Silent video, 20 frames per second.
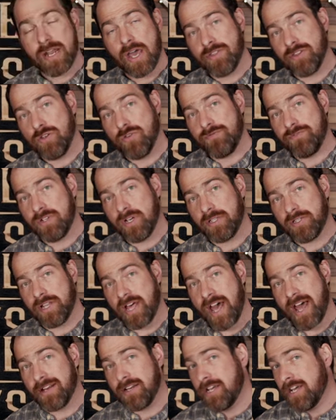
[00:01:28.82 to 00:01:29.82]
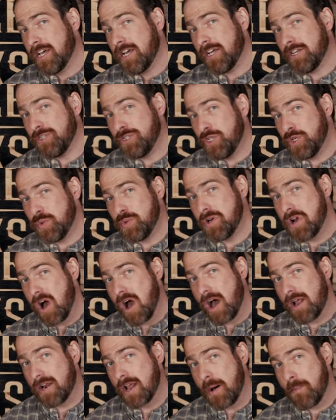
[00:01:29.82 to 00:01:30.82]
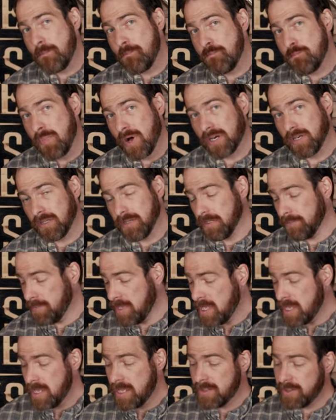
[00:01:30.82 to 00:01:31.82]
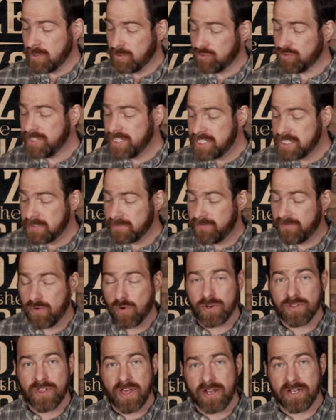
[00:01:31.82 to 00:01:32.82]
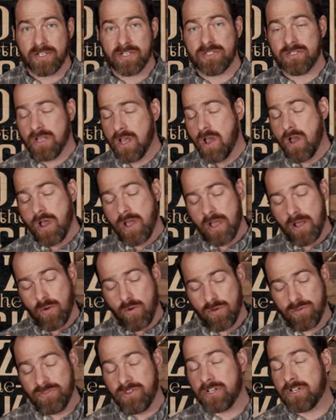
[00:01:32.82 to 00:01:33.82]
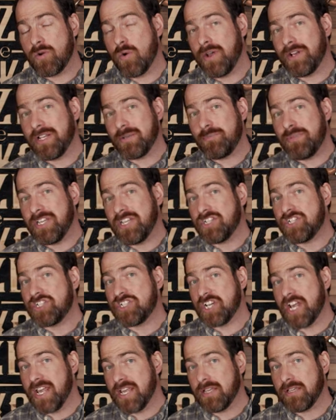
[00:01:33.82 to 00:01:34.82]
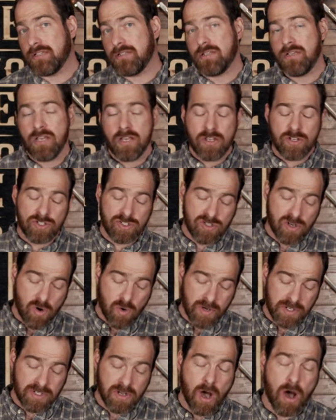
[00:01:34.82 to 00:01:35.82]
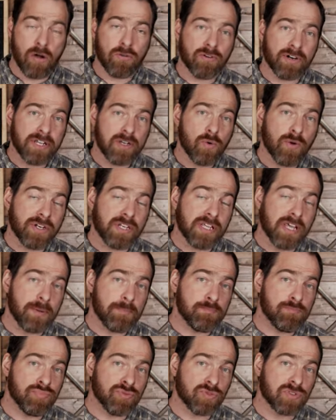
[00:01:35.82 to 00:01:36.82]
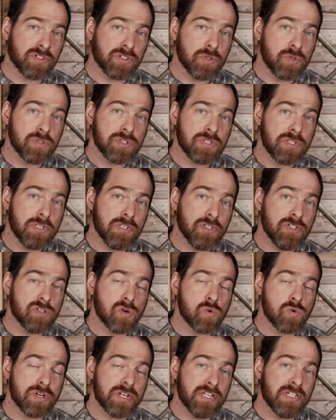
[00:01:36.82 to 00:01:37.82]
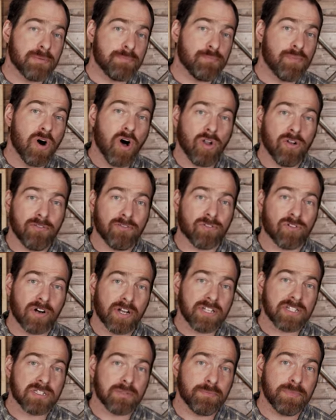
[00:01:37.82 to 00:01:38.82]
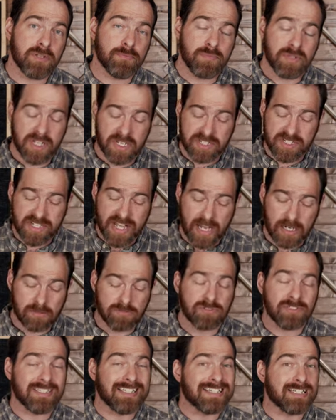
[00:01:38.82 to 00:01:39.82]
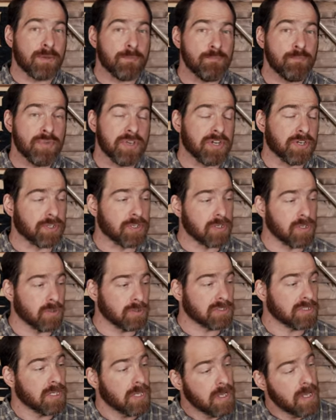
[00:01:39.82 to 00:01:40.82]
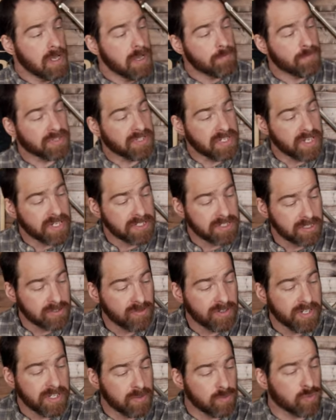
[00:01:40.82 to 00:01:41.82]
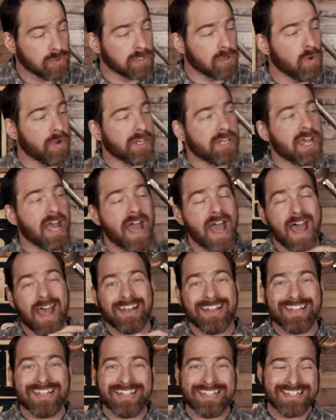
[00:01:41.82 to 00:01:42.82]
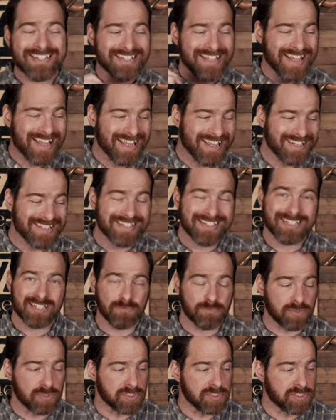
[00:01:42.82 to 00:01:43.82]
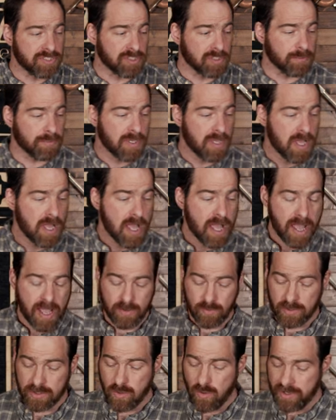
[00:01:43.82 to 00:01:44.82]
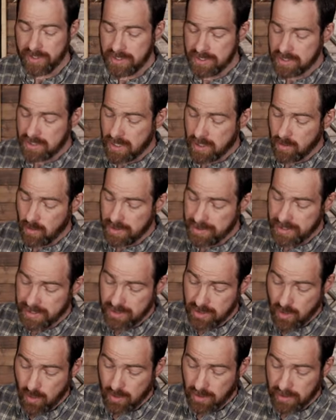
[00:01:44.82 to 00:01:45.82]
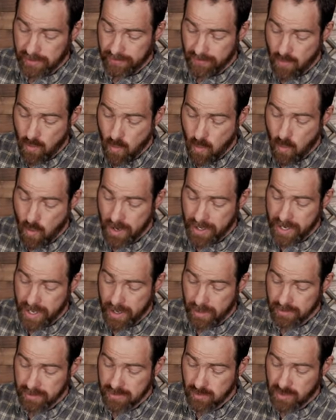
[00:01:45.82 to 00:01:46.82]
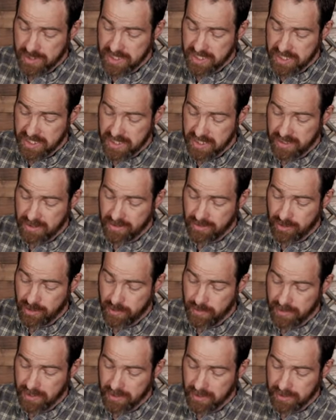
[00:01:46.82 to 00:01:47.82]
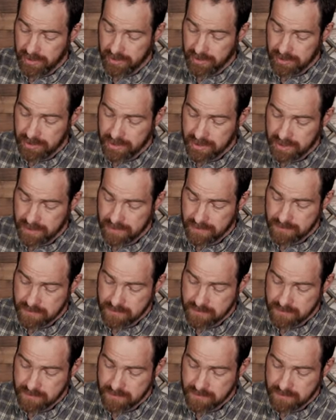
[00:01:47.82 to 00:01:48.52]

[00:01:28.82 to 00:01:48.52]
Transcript: Now that you've done that, do not muddle them. The reason for that is they're going to be shaken, so it's already going to get bruised. You don't need to pulverize the mint because that'll release bitter notes. But the next ingredient we're going to add is simple syrup. And we're going to start with a total of one ounce, which is thirty milliliters.